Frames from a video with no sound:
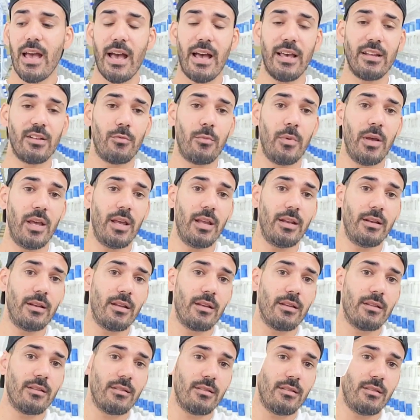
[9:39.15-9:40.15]
has been
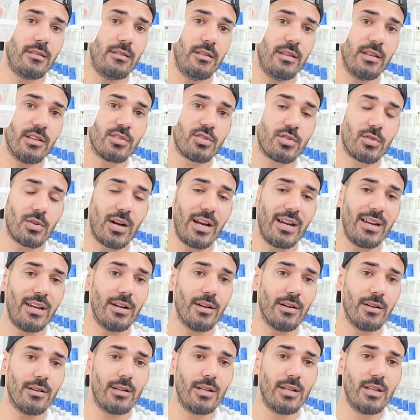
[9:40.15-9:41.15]
this right
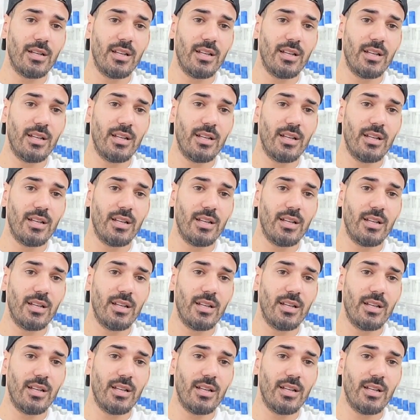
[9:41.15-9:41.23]
here.